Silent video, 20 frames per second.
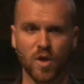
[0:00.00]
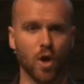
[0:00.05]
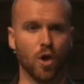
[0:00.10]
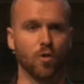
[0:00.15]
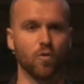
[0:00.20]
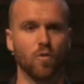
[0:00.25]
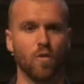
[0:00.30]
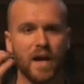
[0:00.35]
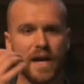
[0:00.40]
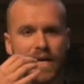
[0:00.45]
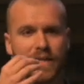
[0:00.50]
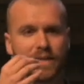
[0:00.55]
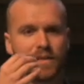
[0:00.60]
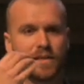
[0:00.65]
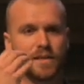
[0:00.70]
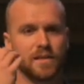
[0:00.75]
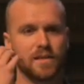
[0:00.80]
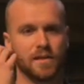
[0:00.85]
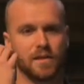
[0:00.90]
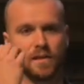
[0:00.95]

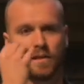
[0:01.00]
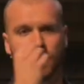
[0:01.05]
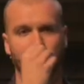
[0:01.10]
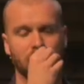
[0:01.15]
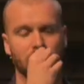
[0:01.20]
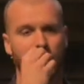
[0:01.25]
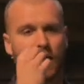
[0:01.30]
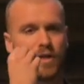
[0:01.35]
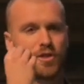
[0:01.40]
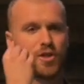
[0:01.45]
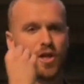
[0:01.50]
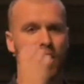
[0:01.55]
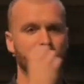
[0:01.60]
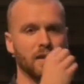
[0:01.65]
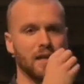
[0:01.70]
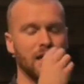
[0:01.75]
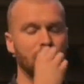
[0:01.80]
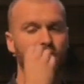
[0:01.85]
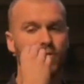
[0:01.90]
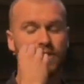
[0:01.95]
erase. As
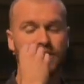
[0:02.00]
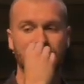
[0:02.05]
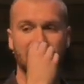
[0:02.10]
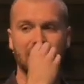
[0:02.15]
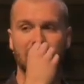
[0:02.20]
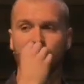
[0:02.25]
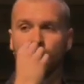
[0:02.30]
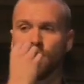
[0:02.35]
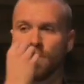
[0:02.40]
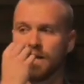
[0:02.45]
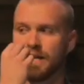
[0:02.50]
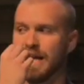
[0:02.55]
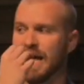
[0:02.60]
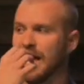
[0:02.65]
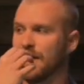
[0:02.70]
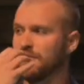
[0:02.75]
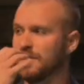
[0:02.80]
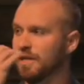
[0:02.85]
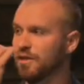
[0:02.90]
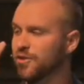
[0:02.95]
Jonathan Edwards said, he wanted to
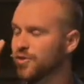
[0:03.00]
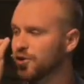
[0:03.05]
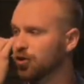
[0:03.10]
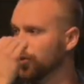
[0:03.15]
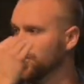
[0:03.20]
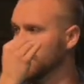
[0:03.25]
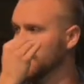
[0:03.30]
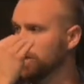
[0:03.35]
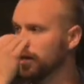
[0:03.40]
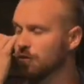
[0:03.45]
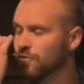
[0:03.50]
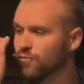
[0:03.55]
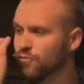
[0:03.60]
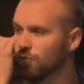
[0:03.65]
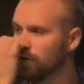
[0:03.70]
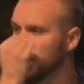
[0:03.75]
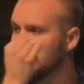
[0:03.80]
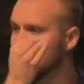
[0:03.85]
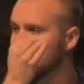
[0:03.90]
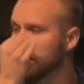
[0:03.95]
have eternity
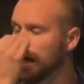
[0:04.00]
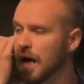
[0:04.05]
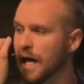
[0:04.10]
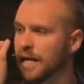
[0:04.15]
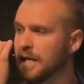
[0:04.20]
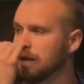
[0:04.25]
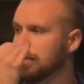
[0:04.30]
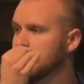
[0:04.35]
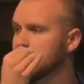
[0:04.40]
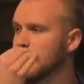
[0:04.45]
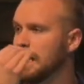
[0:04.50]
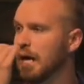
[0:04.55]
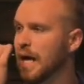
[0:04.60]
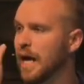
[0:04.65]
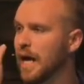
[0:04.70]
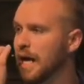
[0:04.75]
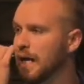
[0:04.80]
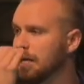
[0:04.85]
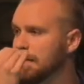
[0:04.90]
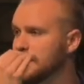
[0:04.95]
written on his
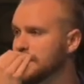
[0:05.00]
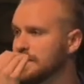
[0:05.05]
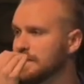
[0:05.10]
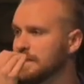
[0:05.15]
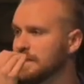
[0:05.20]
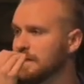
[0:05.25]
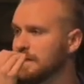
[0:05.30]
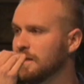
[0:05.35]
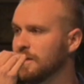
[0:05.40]
eyes